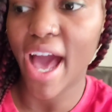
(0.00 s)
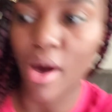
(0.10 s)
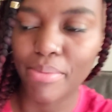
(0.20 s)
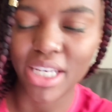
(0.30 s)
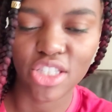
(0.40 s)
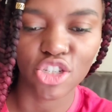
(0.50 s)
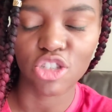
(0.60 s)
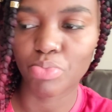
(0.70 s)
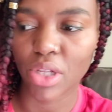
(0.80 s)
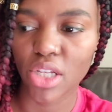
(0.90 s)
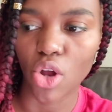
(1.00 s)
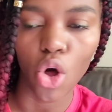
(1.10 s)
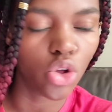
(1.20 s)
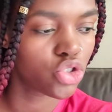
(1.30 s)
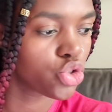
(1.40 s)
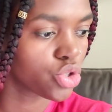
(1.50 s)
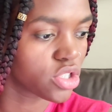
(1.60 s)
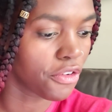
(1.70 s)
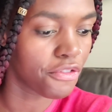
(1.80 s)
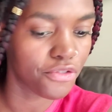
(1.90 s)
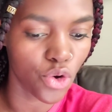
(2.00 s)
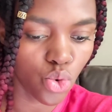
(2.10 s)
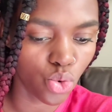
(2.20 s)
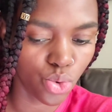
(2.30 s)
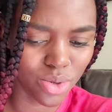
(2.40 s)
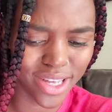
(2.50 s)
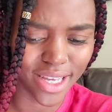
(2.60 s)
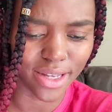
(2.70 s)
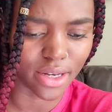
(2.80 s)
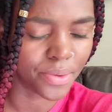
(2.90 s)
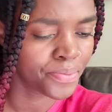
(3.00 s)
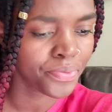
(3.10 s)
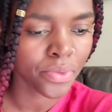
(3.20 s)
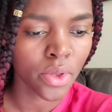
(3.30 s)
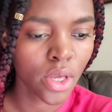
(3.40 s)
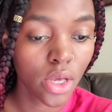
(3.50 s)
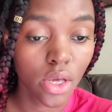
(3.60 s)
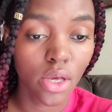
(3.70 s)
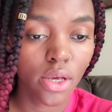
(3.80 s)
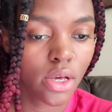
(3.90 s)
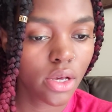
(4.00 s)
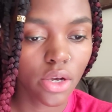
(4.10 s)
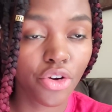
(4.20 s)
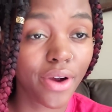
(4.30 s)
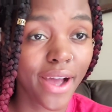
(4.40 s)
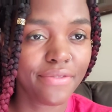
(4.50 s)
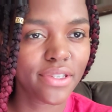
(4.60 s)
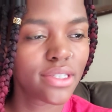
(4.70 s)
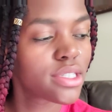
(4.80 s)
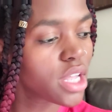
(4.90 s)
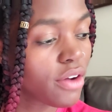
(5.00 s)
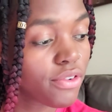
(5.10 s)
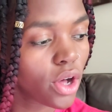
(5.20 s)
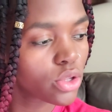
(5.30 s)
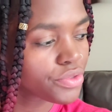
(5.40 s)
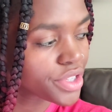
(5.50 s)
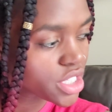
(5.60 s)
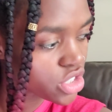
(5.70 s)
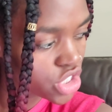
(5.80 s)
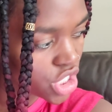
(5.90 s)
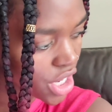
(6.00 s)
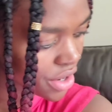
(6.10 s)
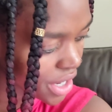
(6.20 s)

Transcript: out because they're spilling all sorts of food and crafting stuff all over this chair.